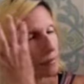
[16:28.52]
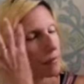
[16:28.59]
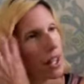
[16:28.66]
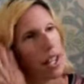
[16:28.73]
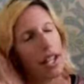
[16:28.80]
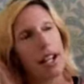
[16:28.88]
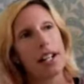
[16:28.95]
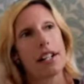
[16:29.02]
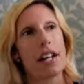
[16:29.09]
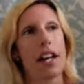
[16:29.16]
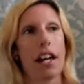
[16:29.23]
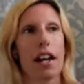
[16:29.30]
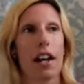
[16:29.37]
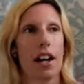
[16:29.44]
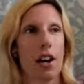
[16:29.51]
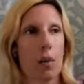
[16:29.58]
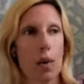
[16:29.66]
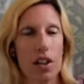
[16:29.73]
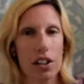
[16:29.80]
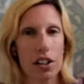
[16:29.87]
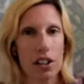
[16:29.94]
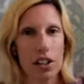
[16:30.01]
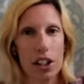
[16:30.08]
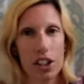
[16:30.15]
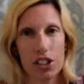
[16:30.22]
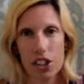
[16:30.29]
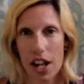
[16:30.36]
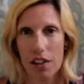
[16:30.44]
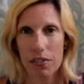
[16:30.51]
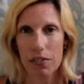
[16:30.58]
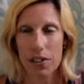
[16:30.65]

And whether Jeff